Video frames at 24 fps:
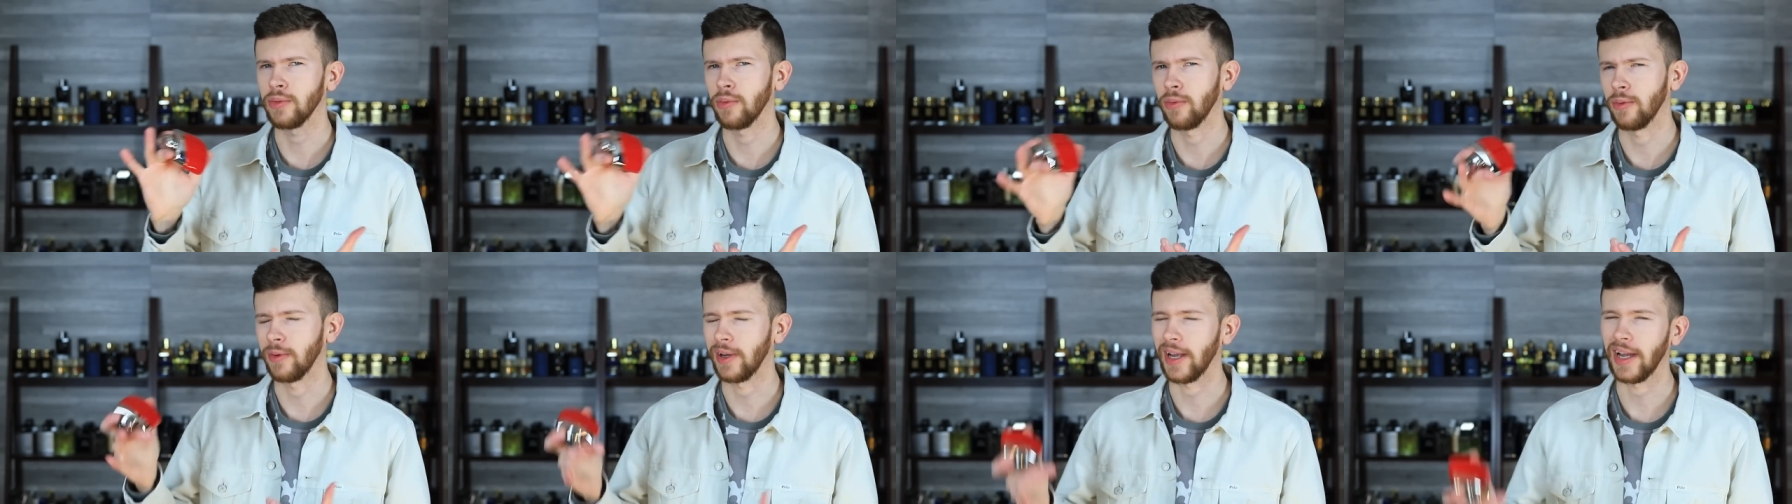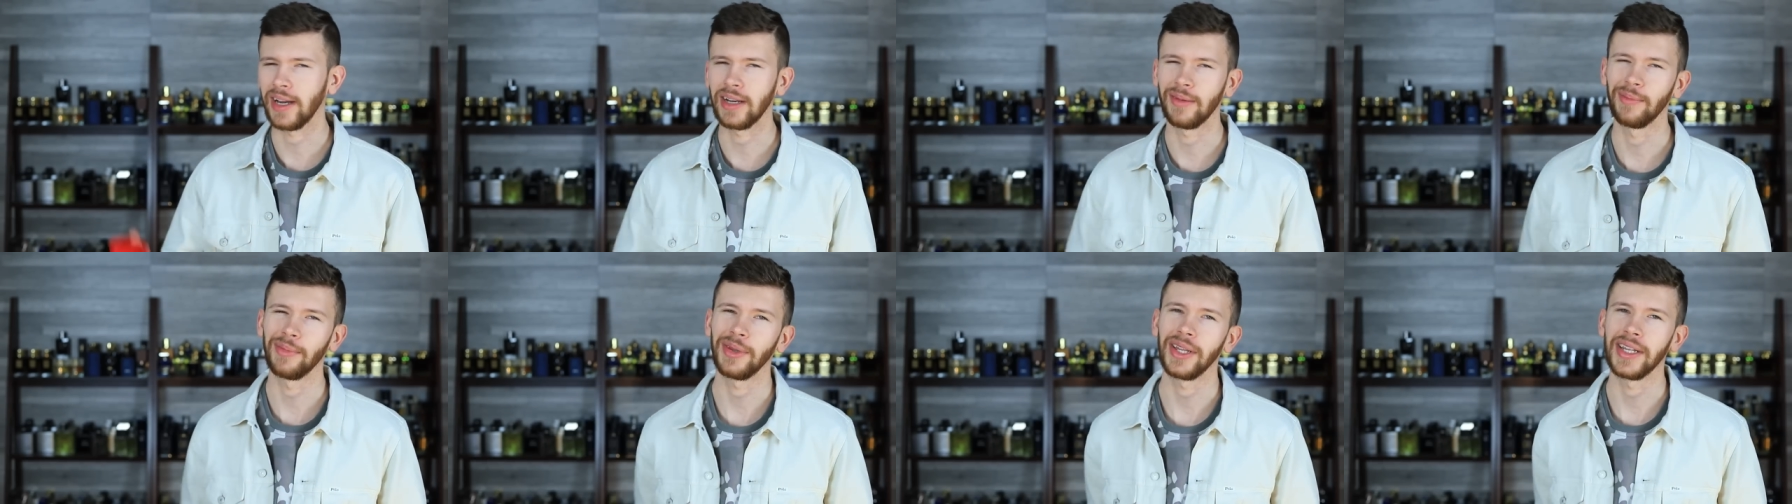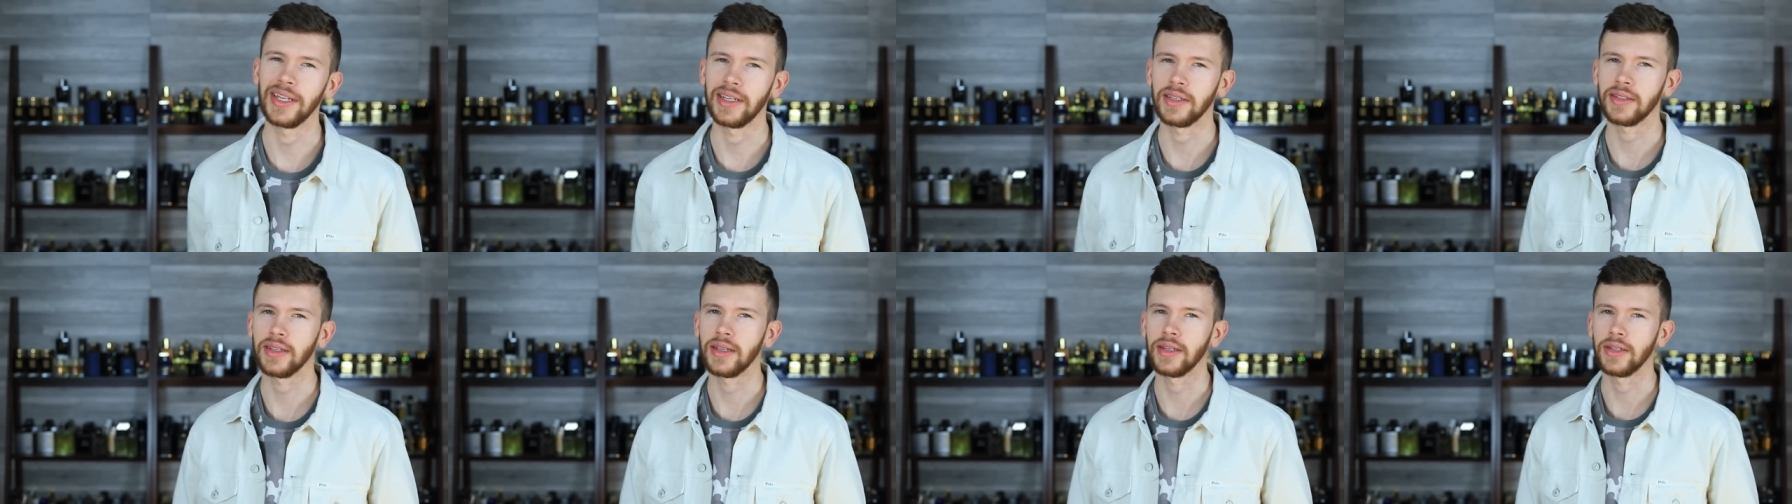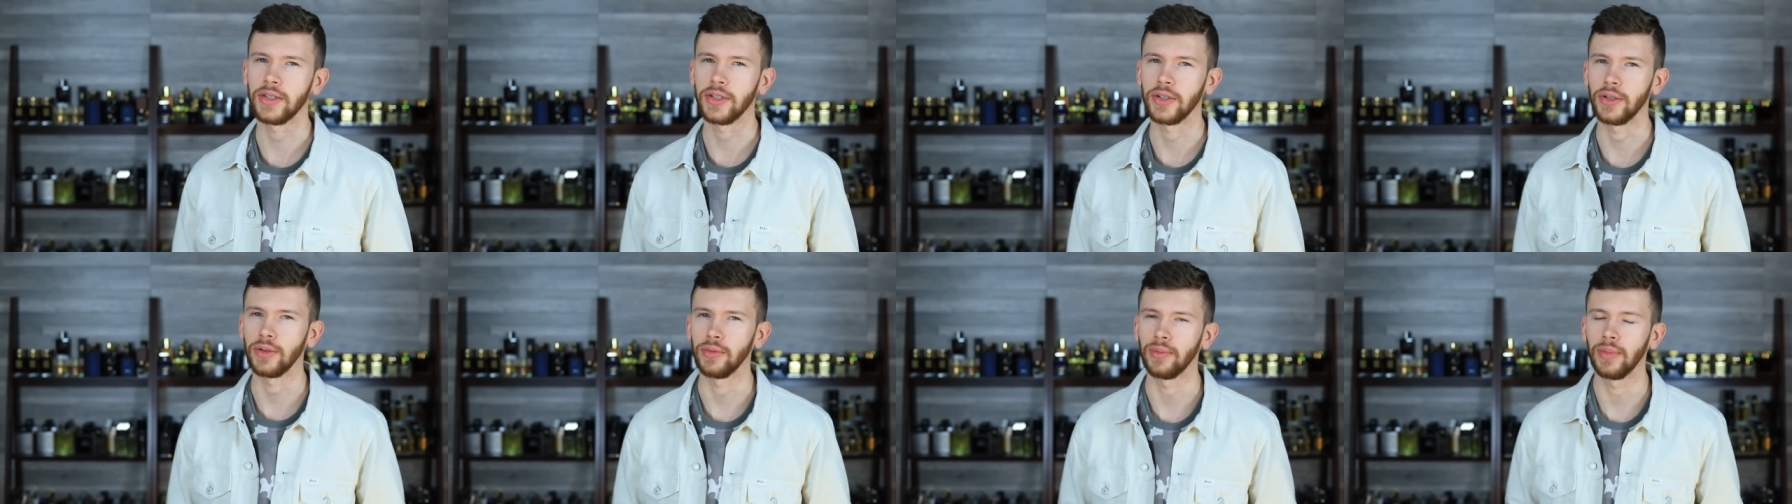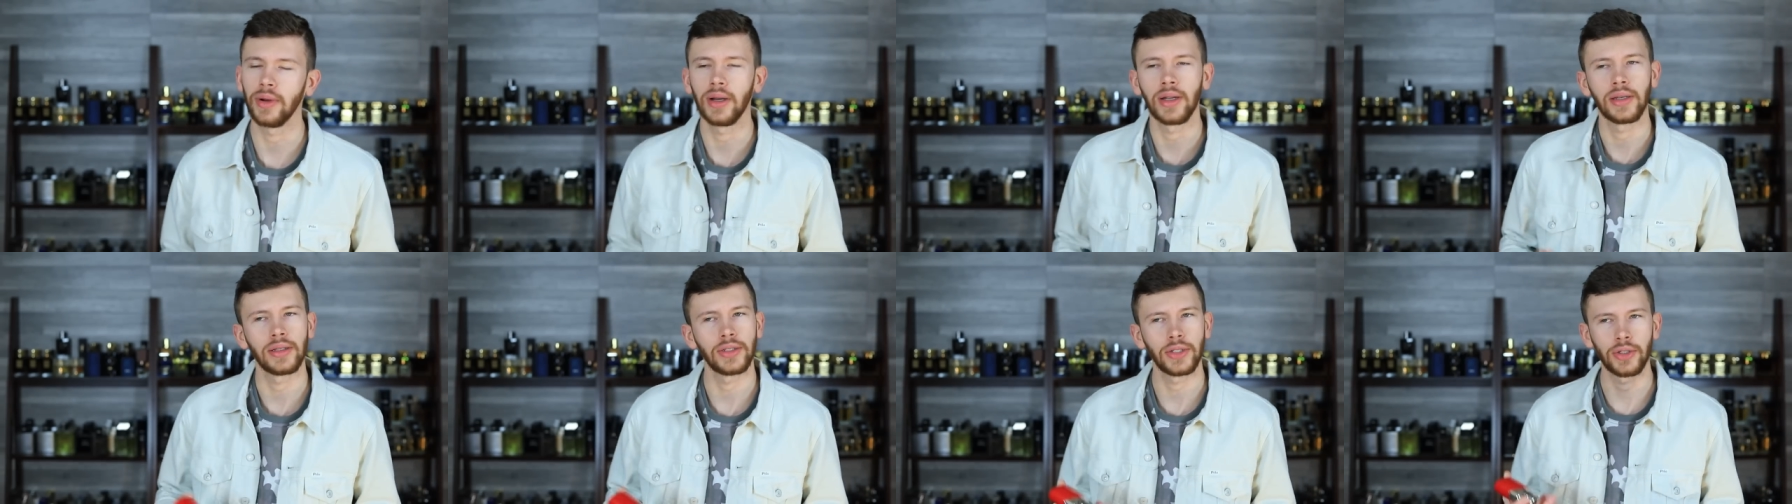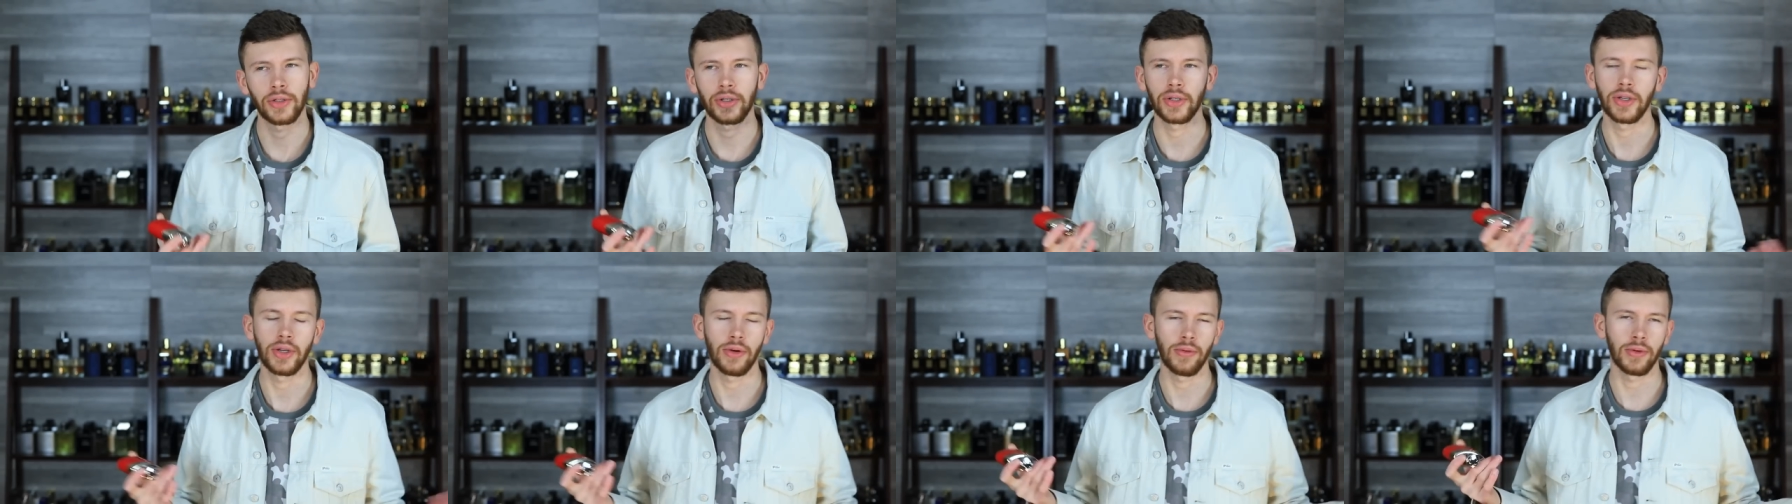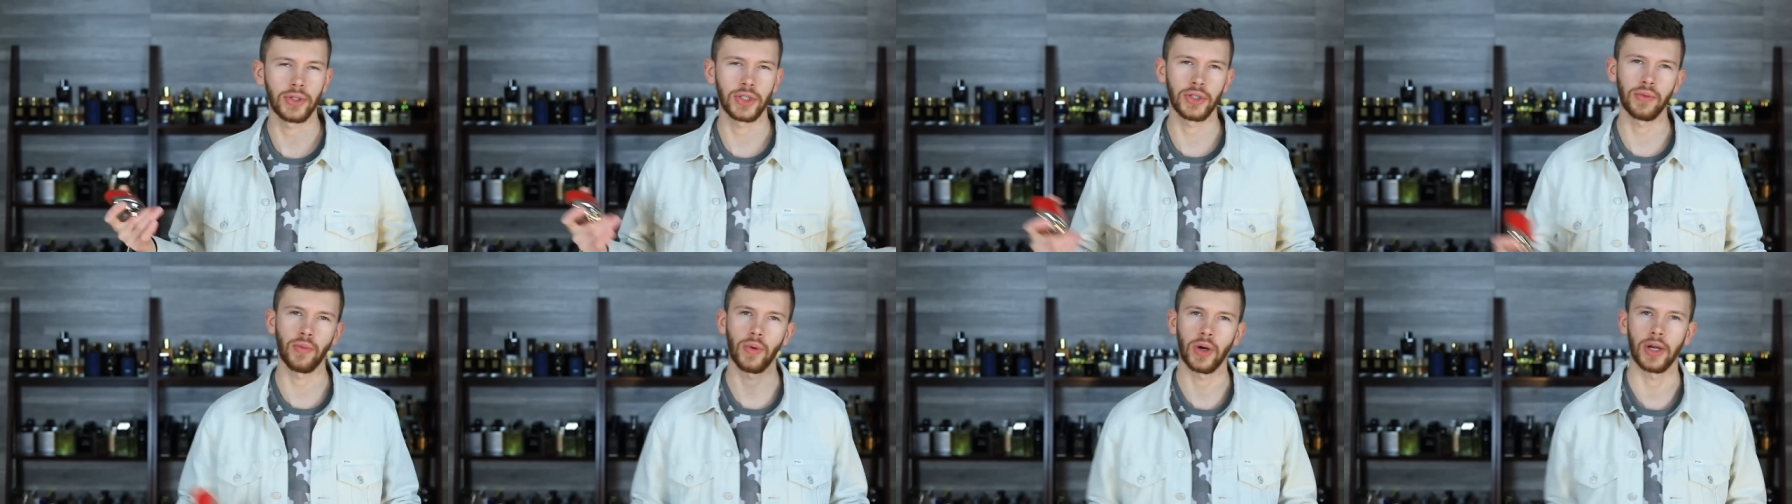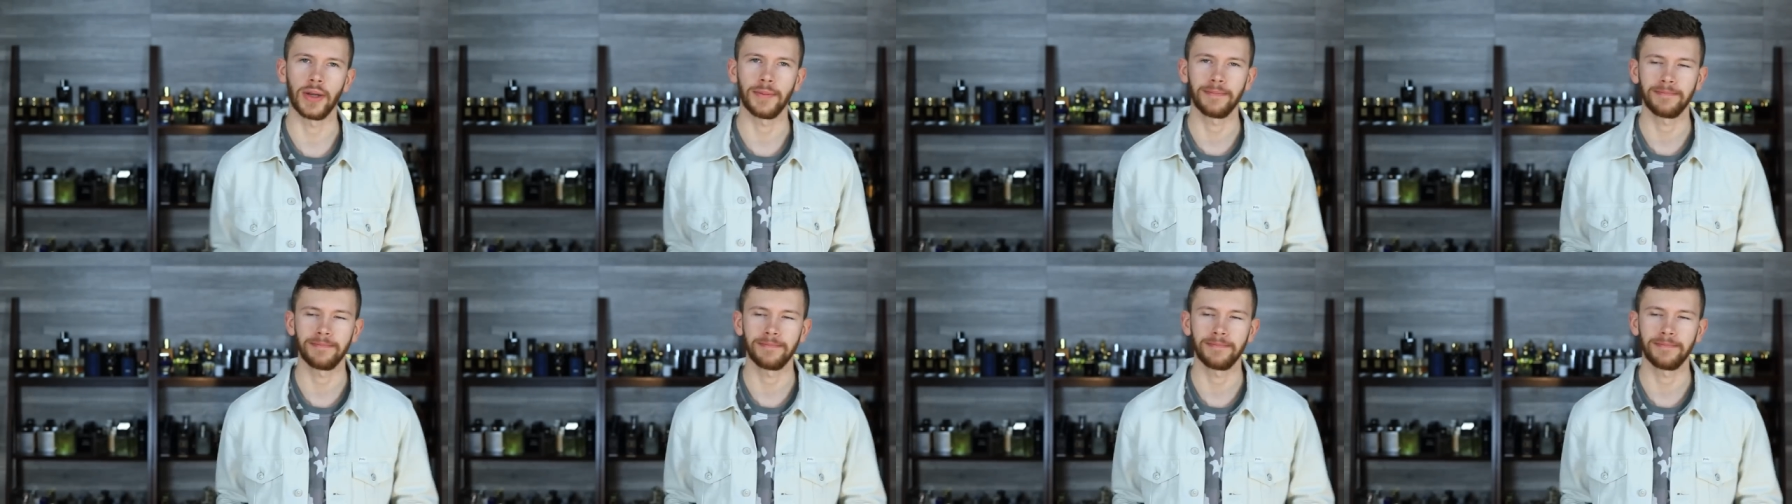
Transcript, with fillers: one will kind of place into. But you could do what you want.